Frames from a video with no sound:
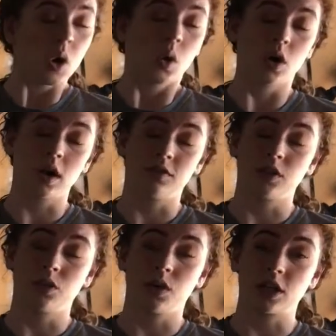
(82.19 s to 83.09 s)
or if
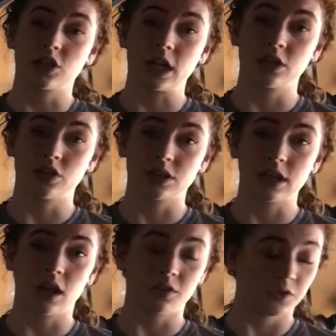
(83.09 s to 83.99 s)
you wanna challenge
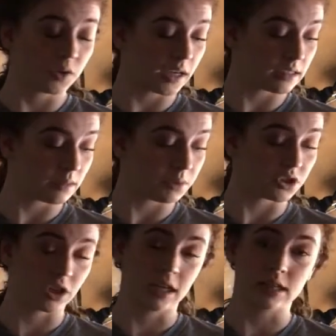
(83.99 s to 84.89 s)
yourself, you guys can put
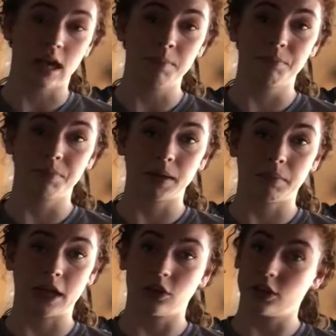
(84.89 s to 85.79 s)
your hands up
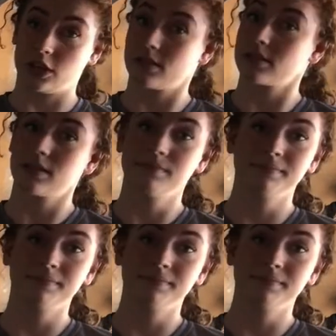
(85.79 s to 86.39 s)
by your ears.